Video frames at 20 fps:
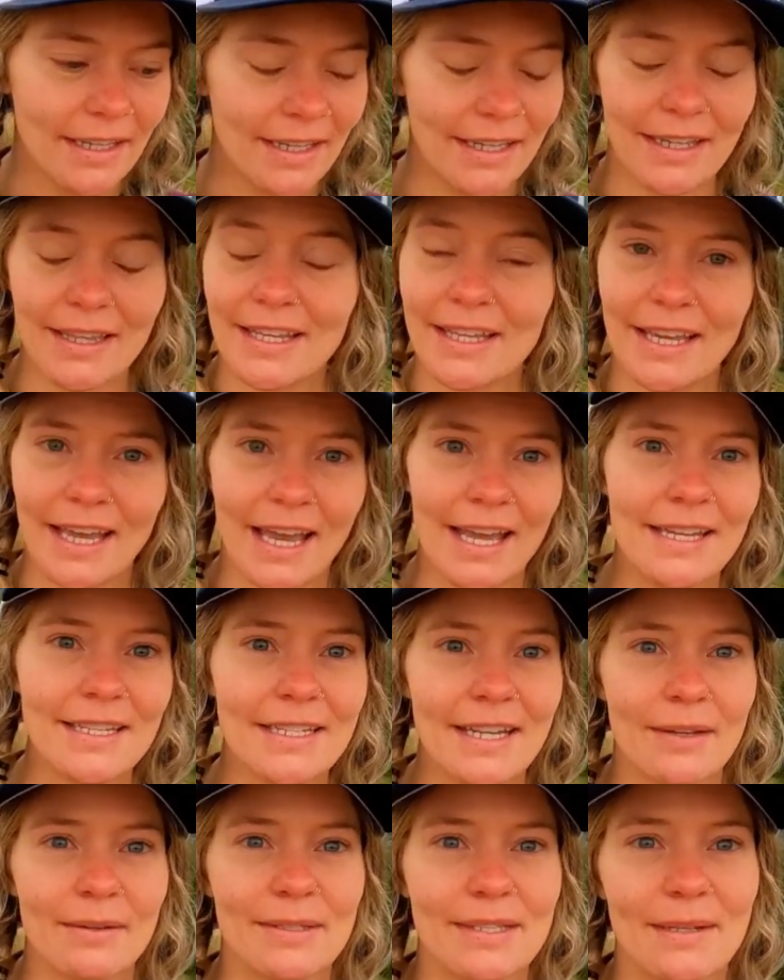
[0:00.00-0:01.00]
In the
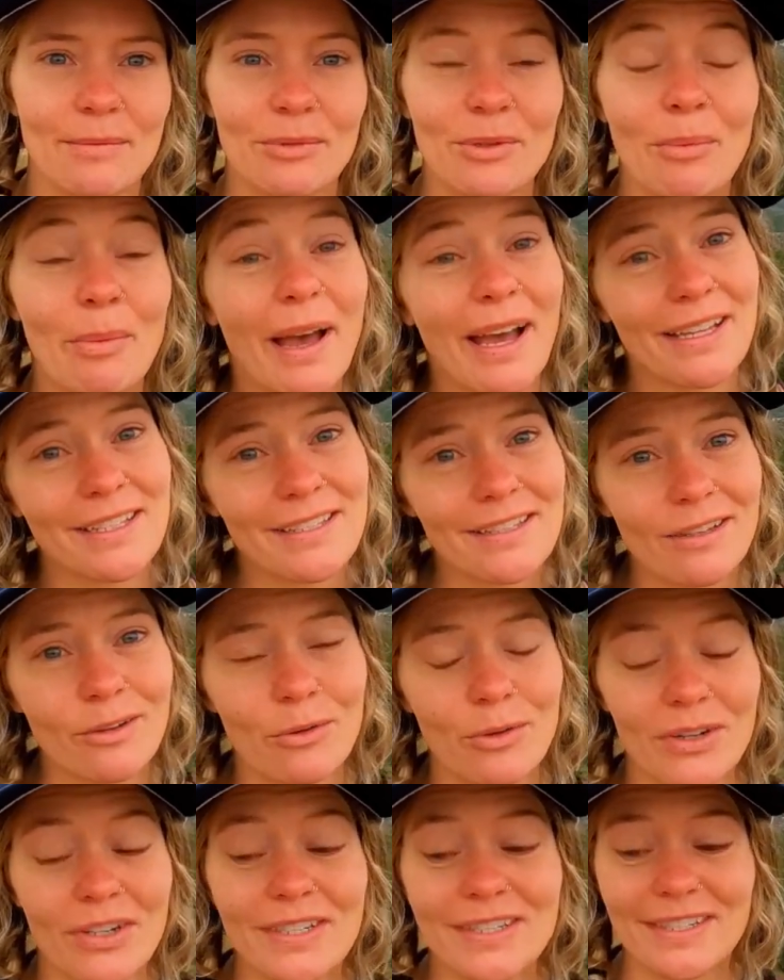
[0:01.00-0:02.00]
end, I was able to pass the
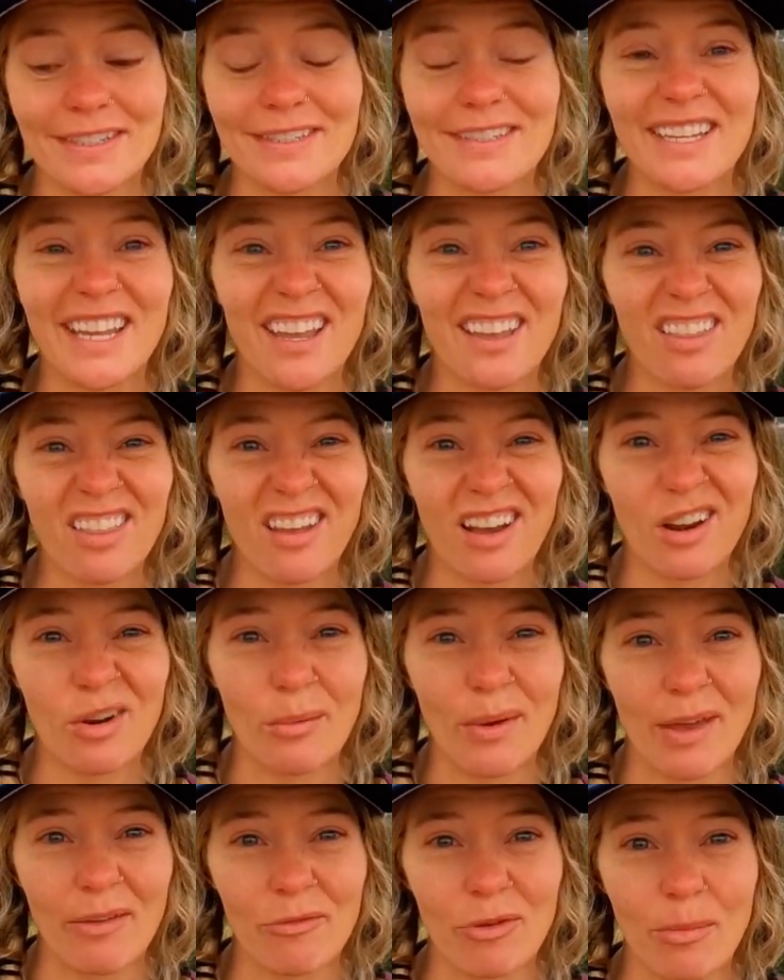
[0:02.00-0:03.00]
course and take a lot
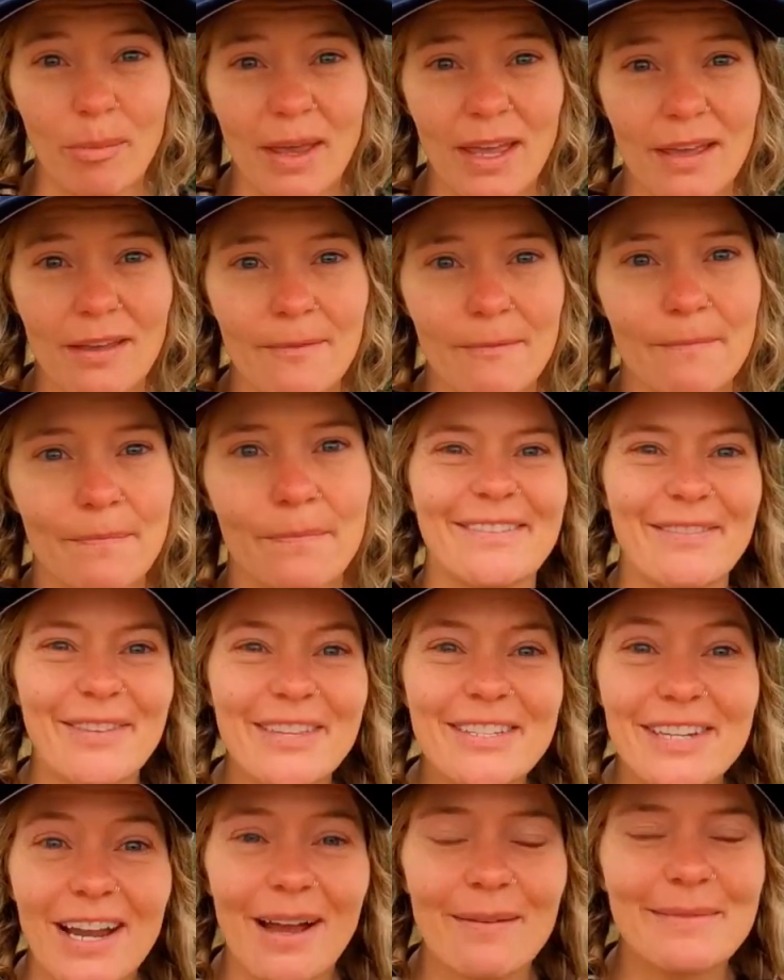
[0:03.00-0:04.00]
away from it. Some of
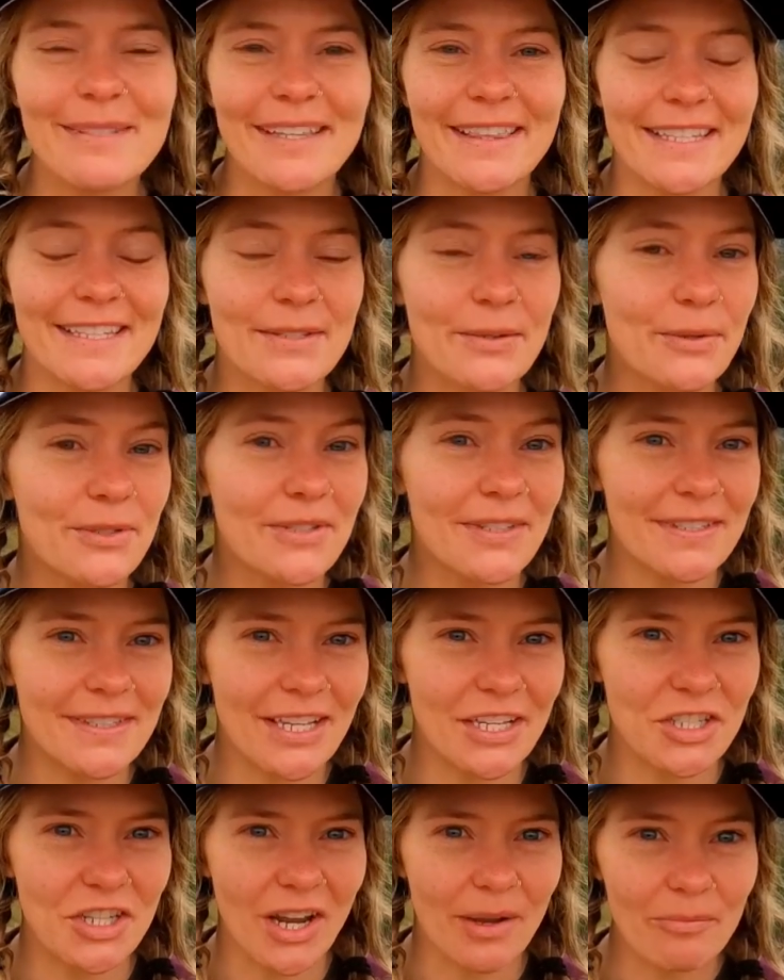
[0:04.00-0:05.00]
the jobs that this course will
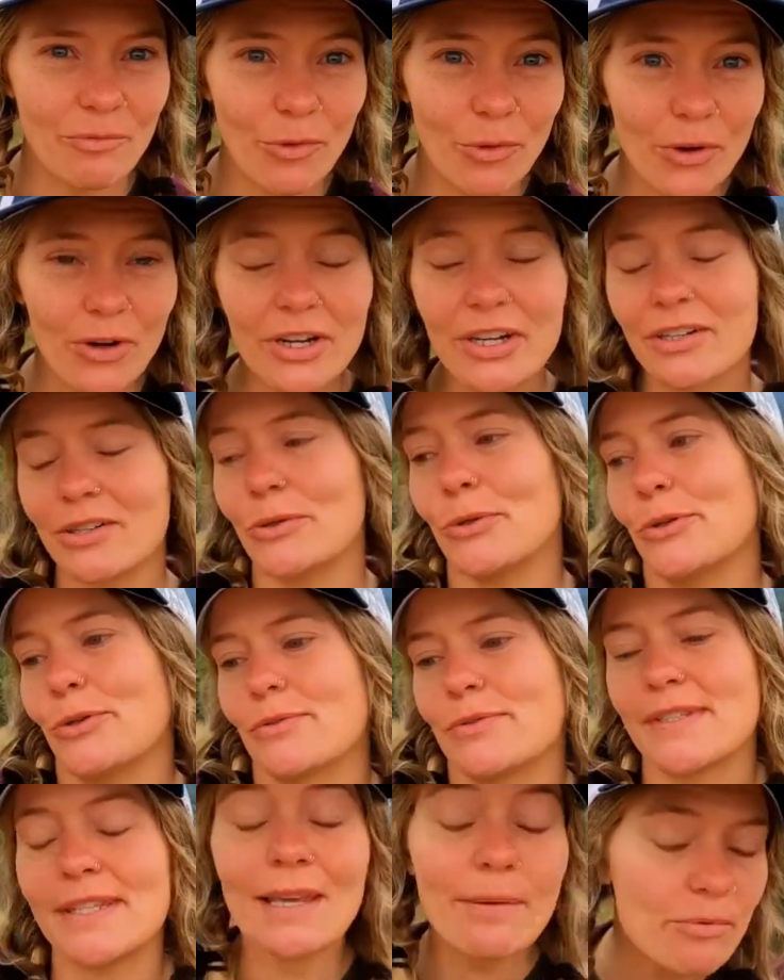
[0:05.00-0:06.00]
set you up for
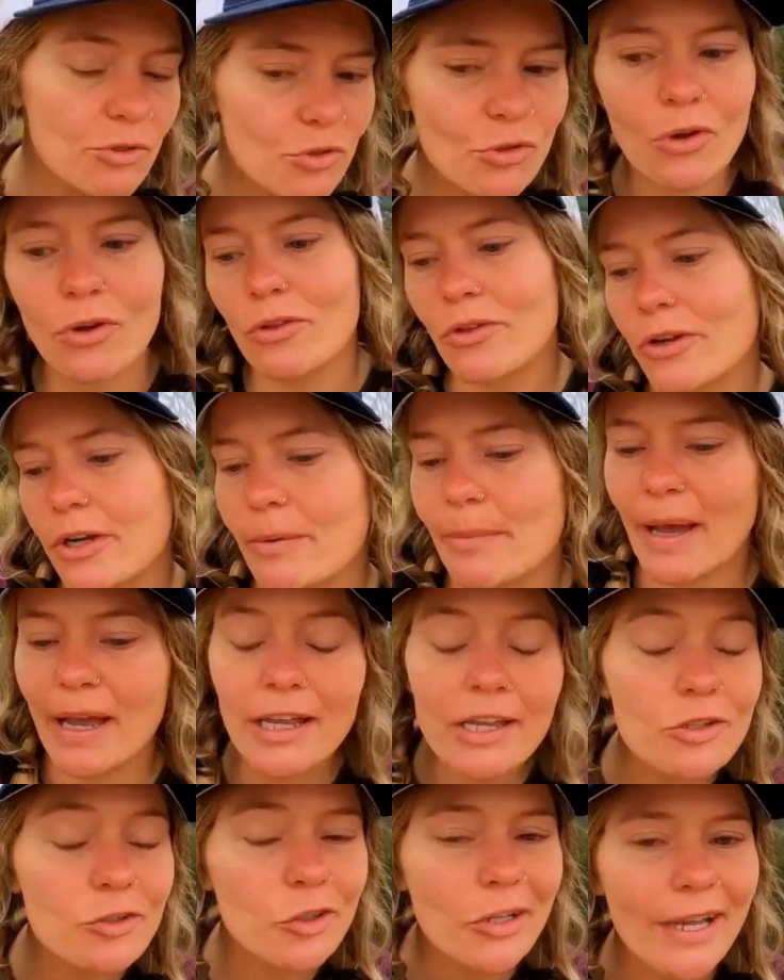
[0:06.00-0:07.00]
include ski patroller,
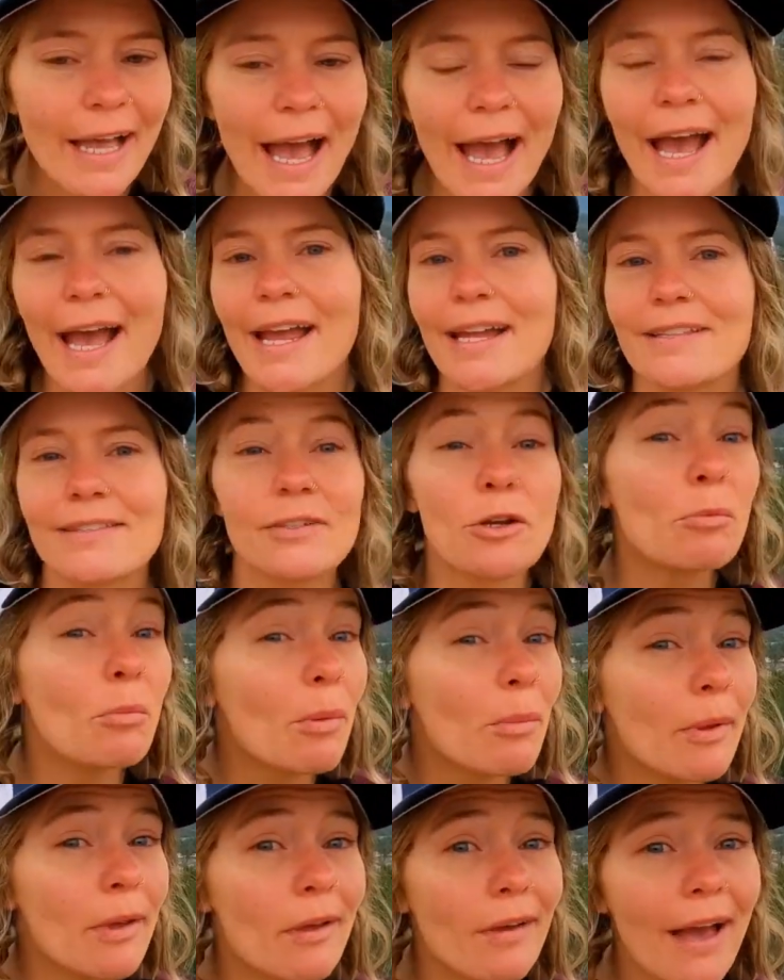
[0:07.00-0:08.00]
backcountry guide,
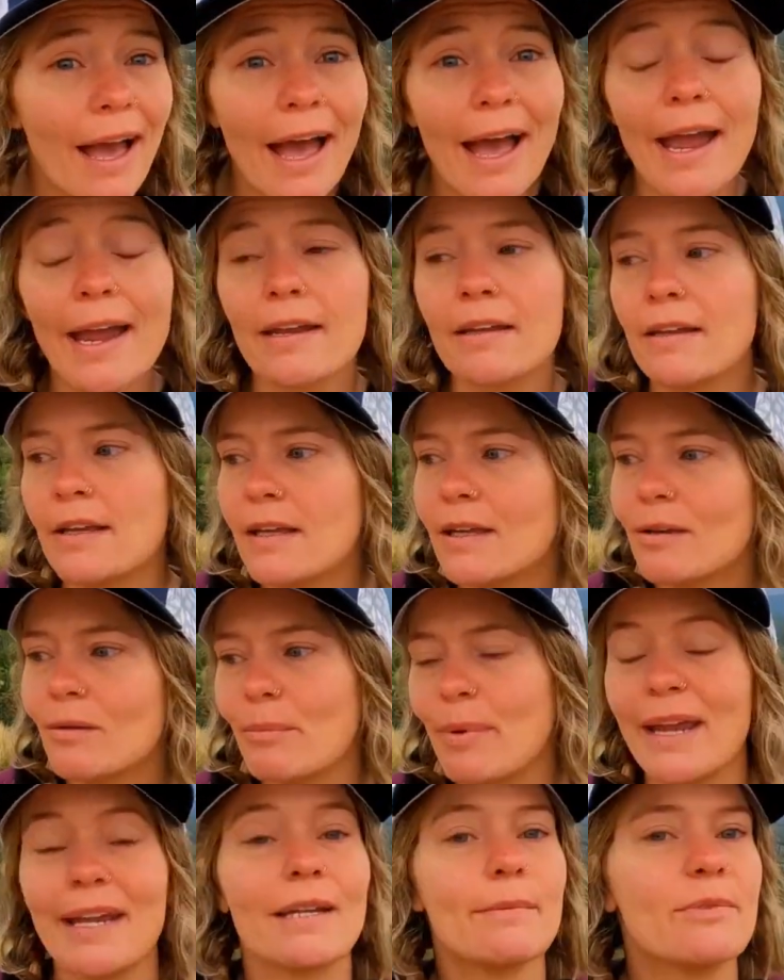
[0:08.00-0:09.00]
snowmobile guide,
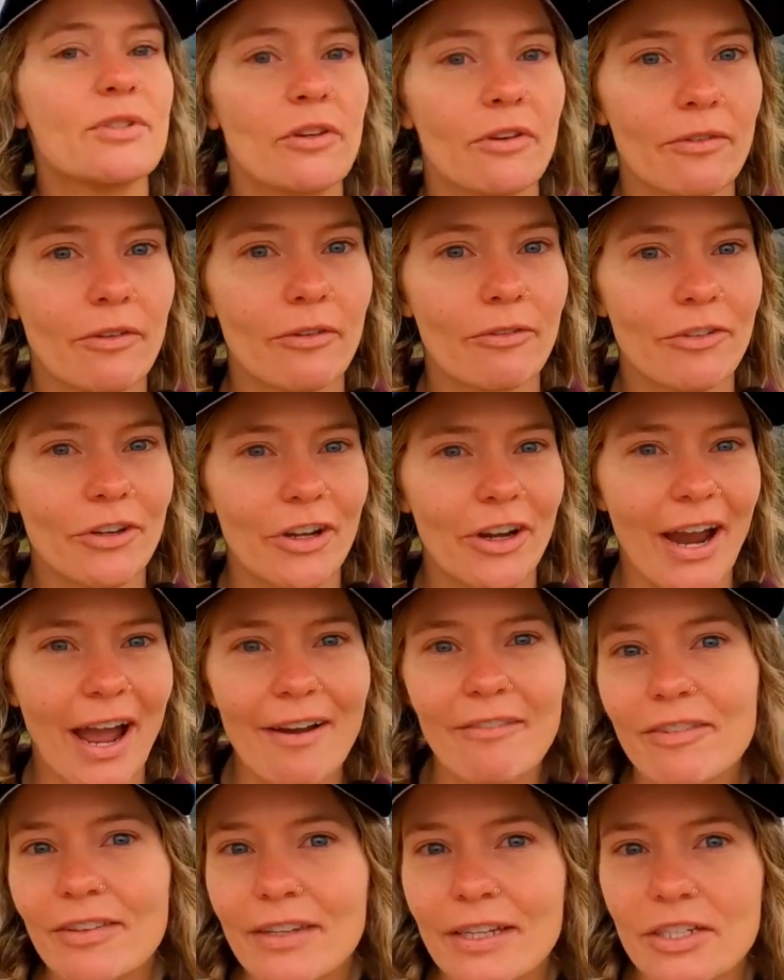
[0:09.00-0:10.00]
paid observer for your
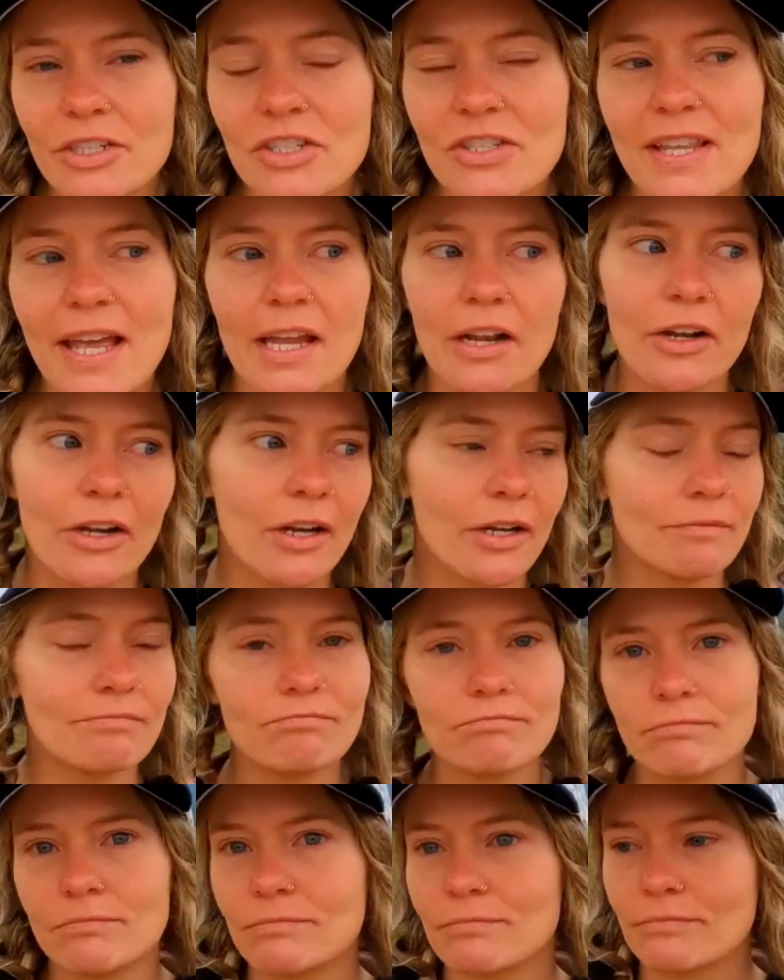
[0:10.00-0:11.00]
avalanche center,
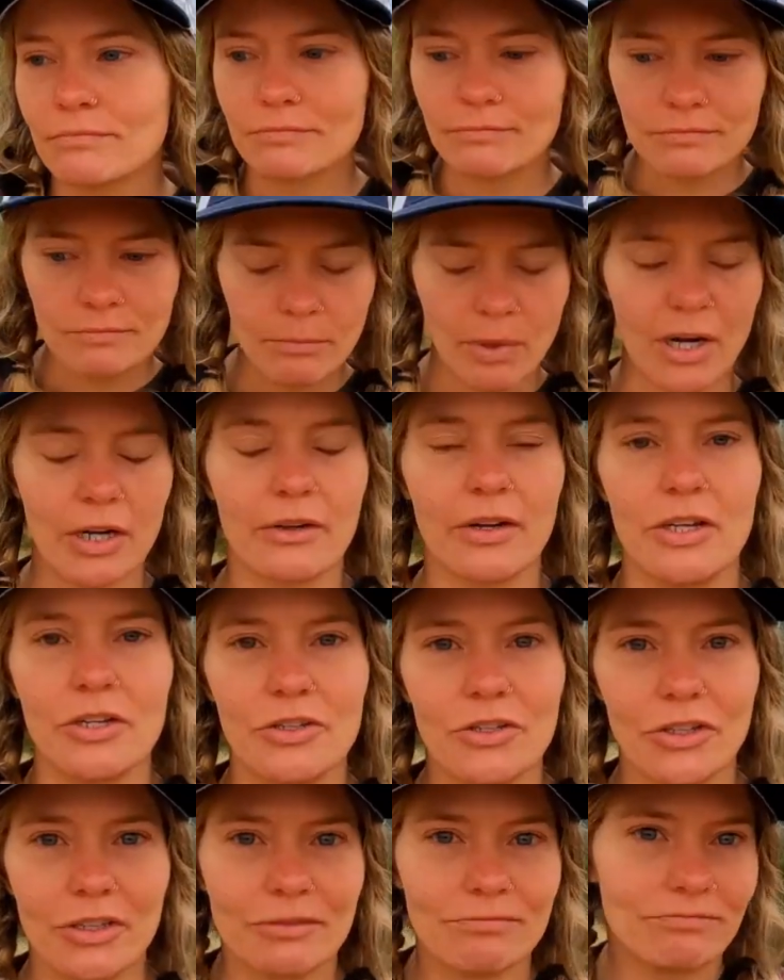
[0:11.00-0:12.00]
park
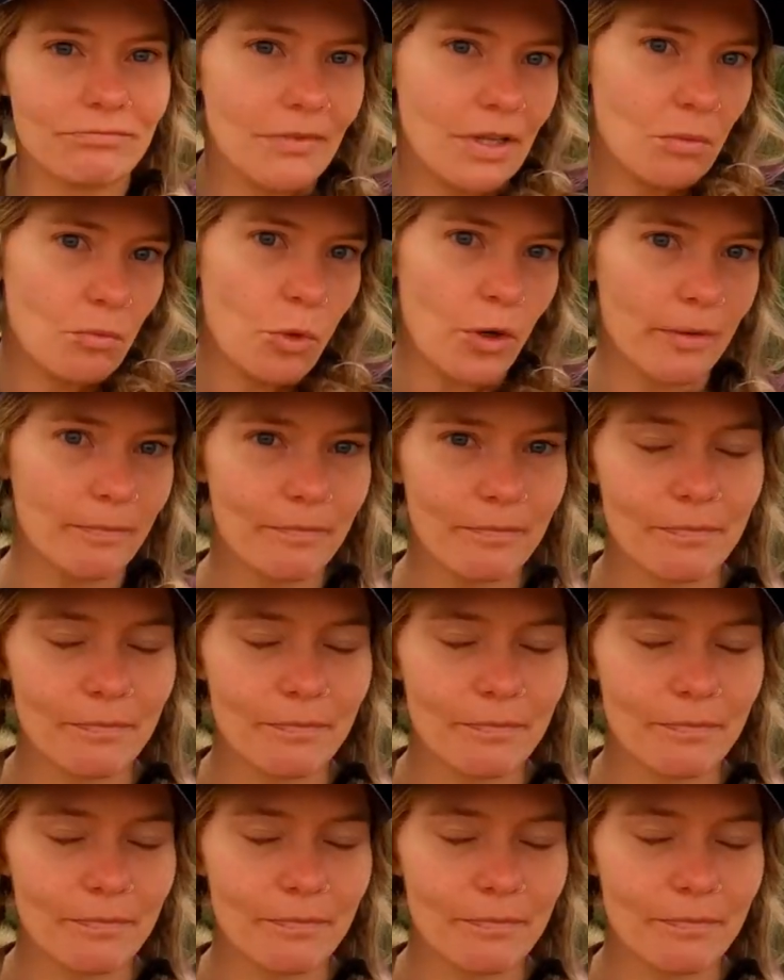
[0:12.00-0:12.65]
ranger, and more.